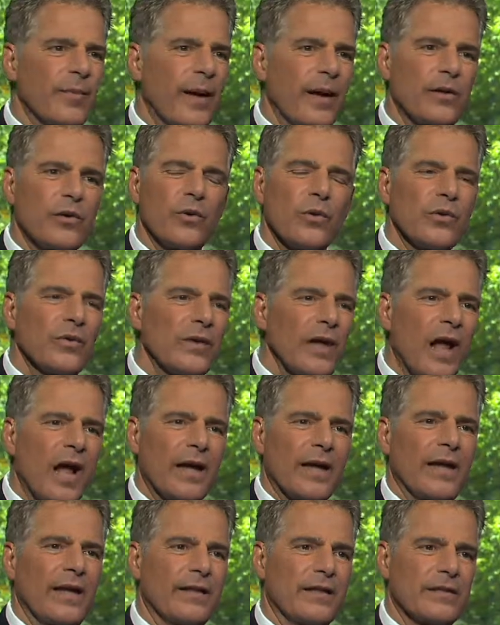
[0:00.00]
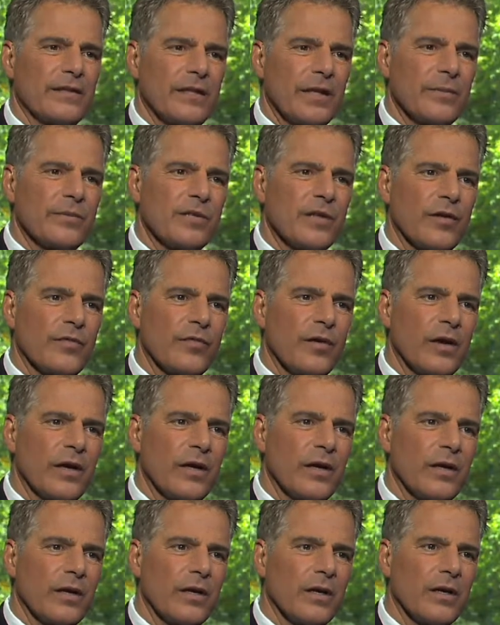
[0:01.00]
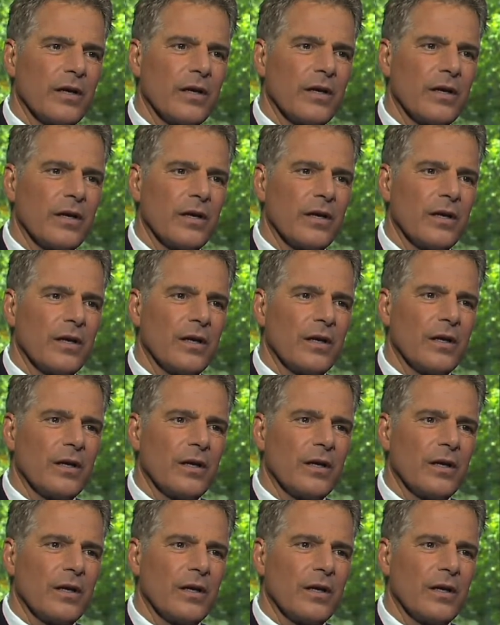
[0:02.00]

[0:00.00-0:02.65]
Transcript: back. You're not getting the same stuff, right?" Right. Exactly.